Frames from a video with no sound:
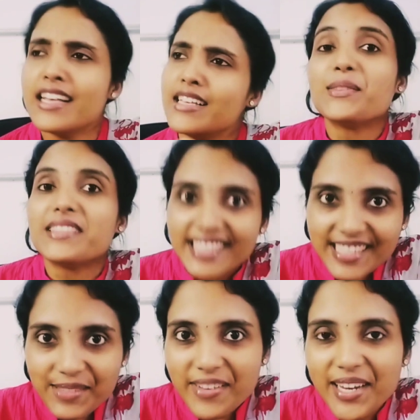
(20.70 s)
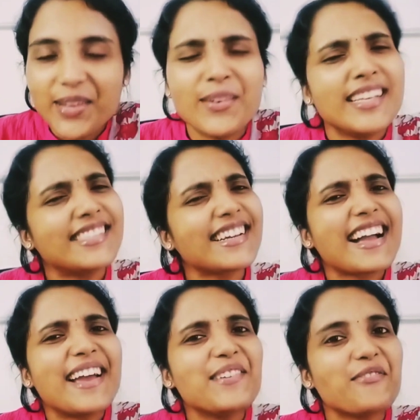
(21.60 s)
So this video is a
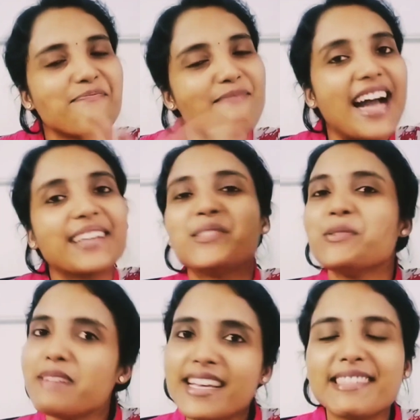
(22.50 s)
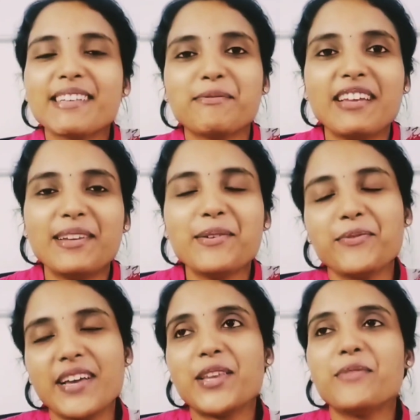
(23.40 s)
kind of back to basics video
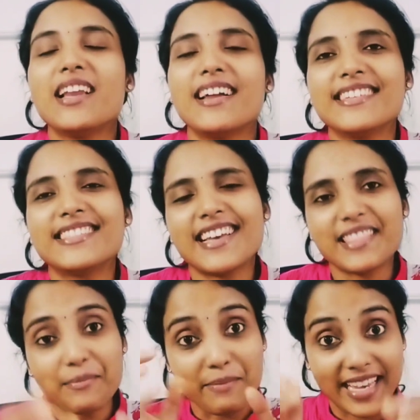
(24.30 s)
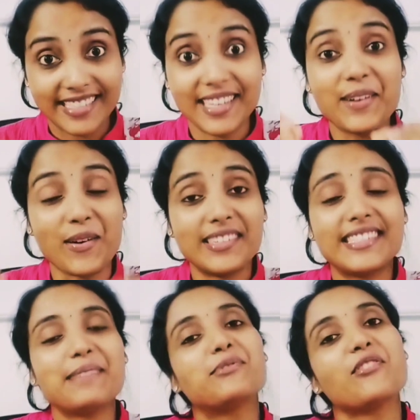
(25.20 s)
where you will understand the basic
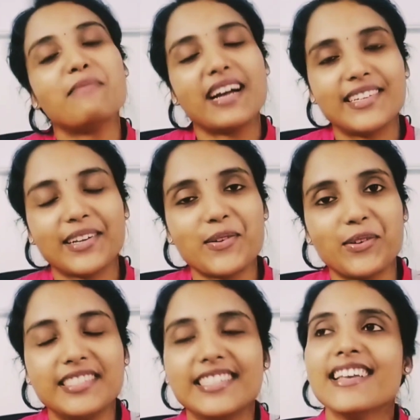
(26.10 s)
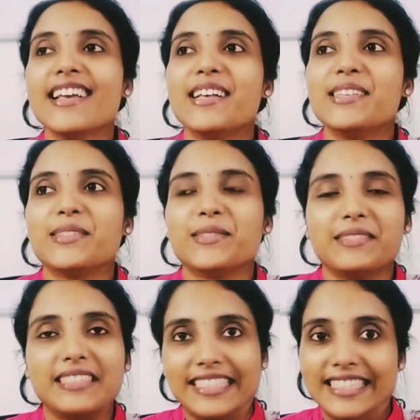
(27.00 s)
concepts of biotechnology. So
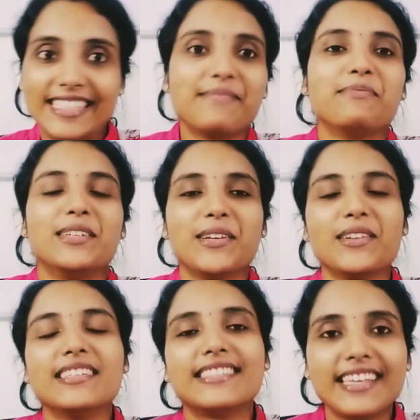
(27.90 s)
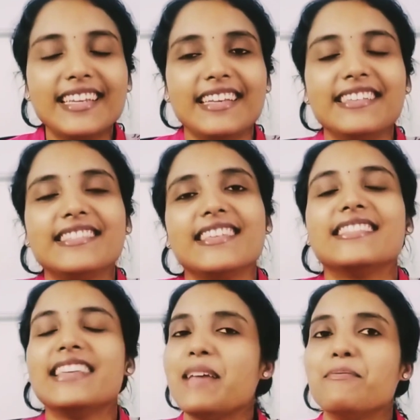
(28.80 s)
this particular series is
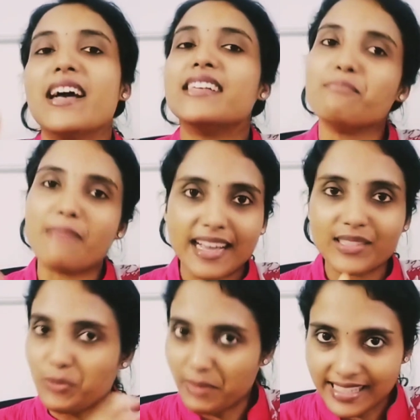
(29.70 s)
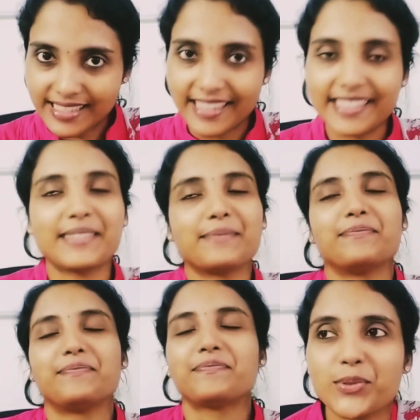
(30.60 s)
named as Back to Basics.
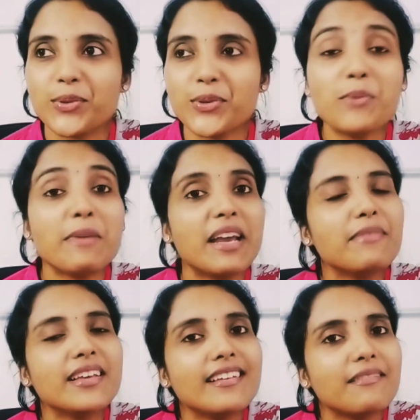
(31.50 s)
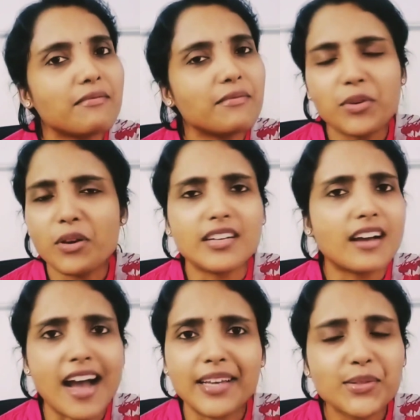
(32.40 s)
So you might be a
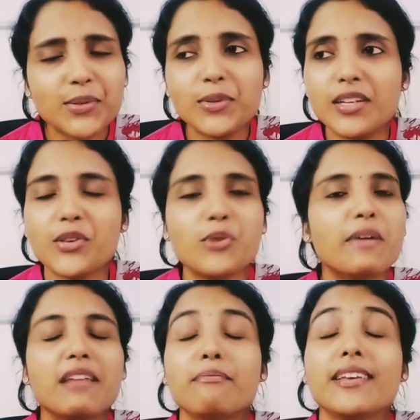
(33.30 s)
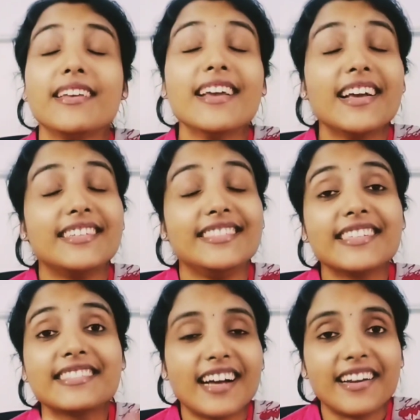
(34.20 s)
high schooler, you might be
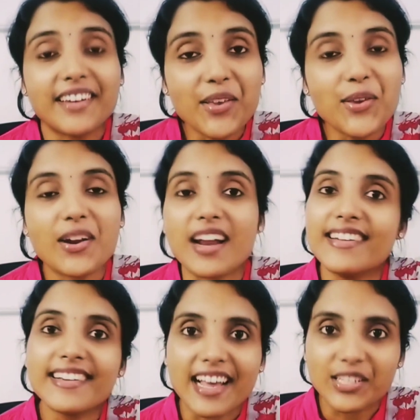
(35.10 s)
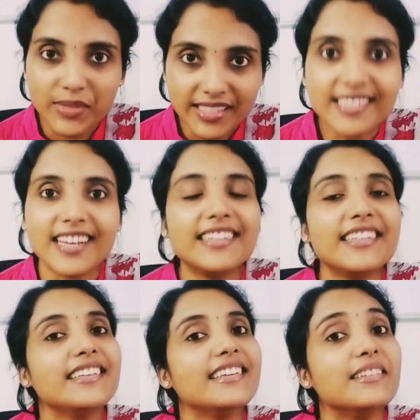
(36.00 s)
just starting your undergraduate
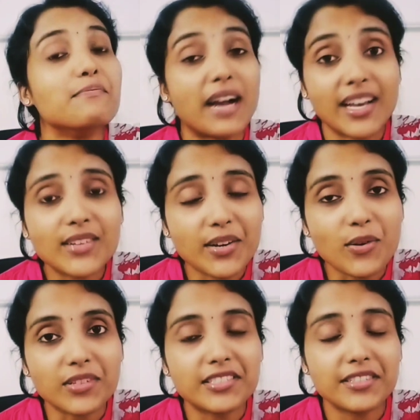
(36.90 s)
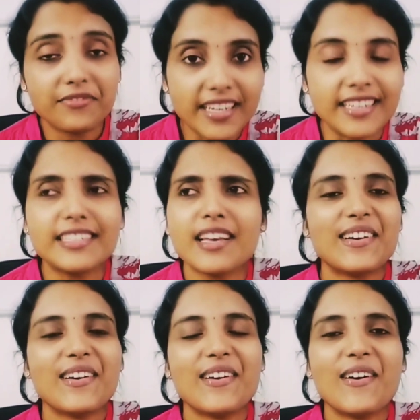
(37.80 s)
study in biotechnology field,
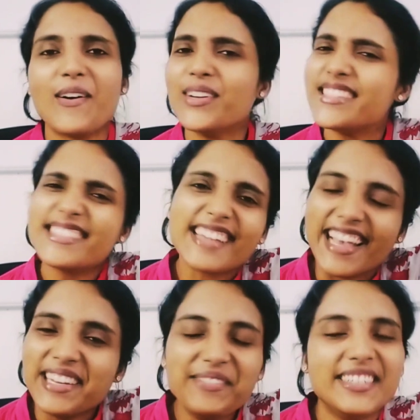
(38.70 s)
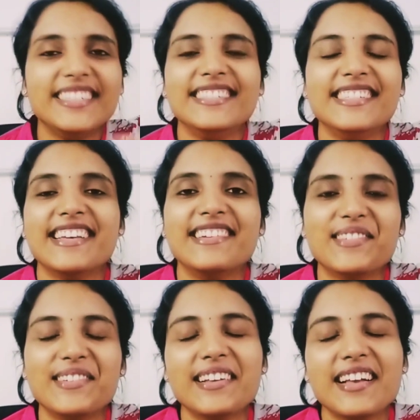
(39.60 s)
or just anyone in
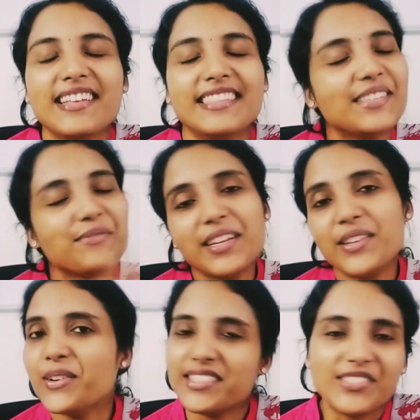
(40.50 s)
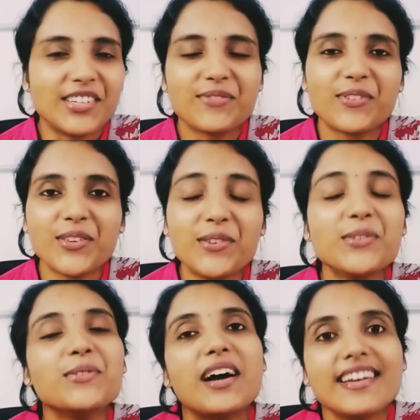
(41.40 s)
general. This video is just for you
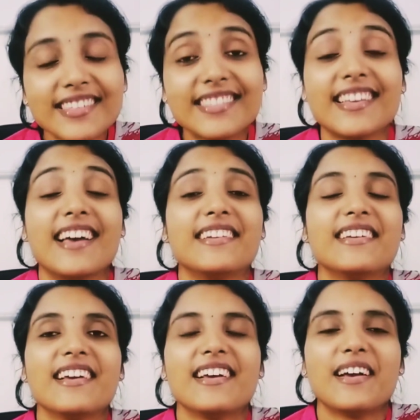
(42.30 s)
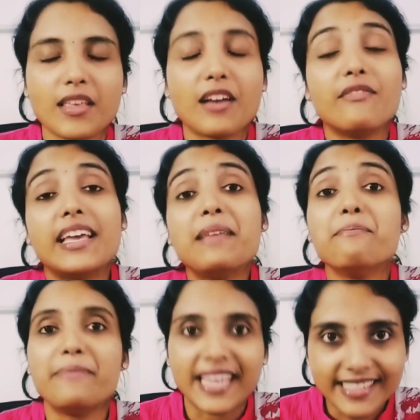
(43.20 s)
to understand a very
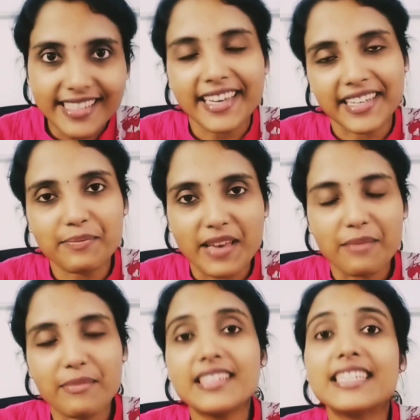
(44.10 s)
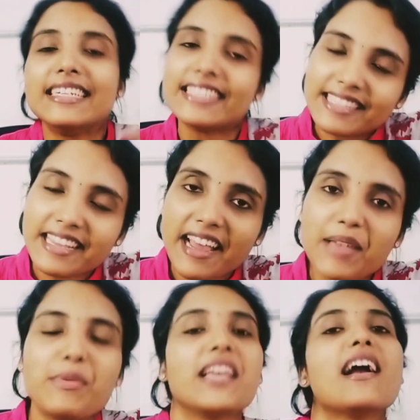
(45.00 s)
basic experiment
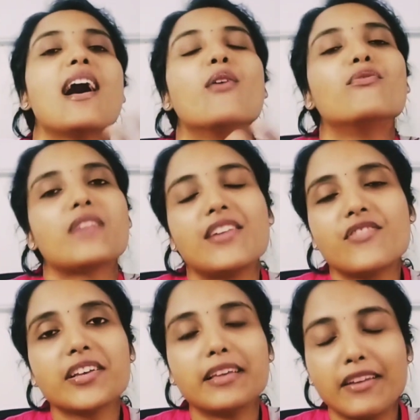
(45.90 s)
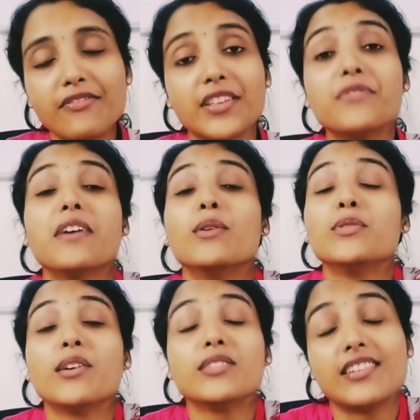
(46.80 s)
describing how Frederick Griffith found
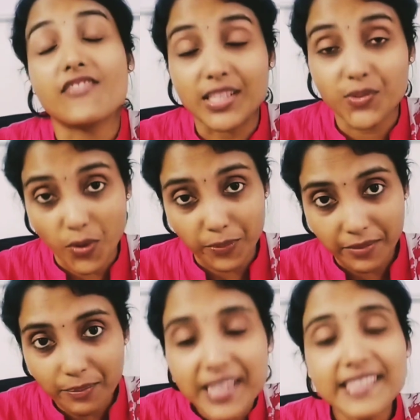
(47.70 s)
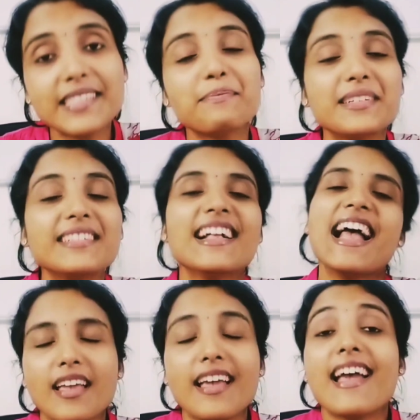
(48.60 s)
out the transforming principle
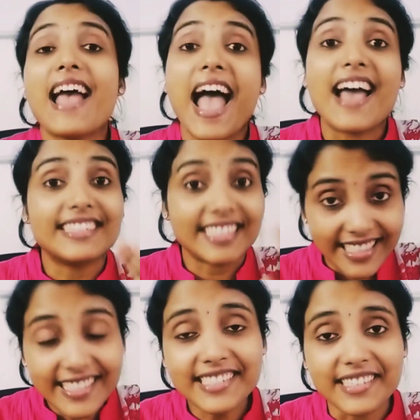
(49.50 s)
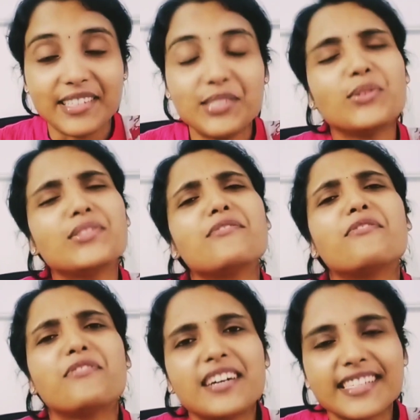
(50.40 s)
and in turn took the
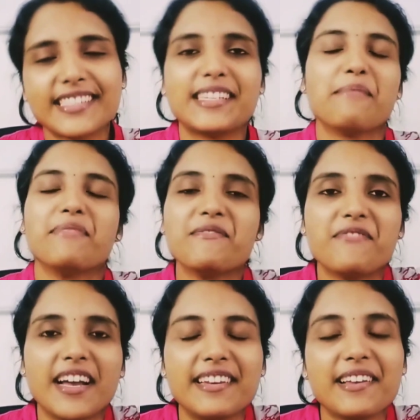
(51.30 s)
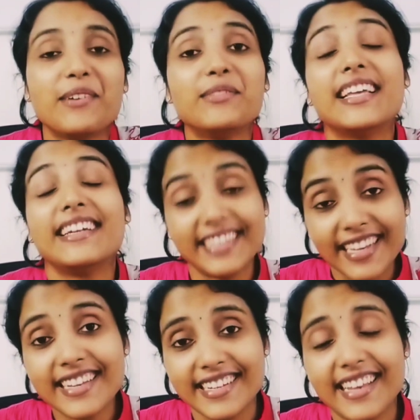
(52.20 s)
first step in finding out that
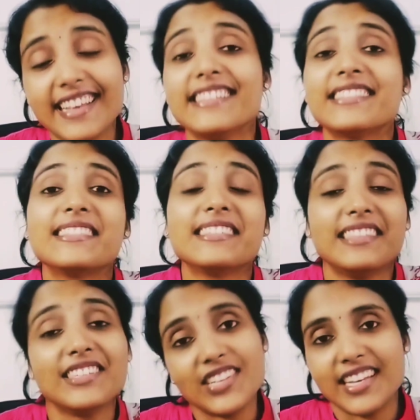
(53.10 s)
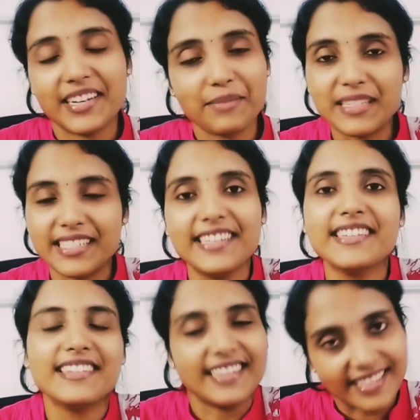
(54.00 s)
DNA is the genetic
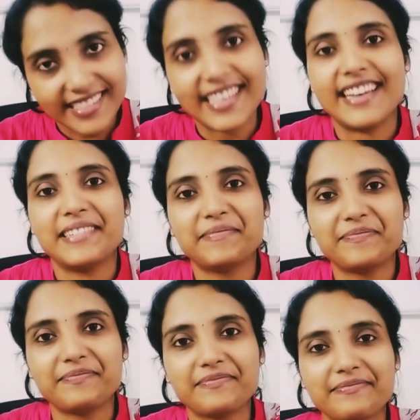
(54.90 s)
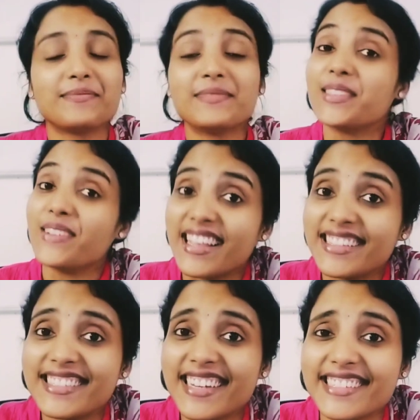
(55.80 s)
material in a cell. So
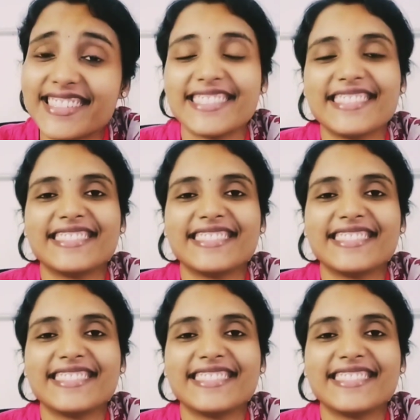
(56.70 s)
let's start.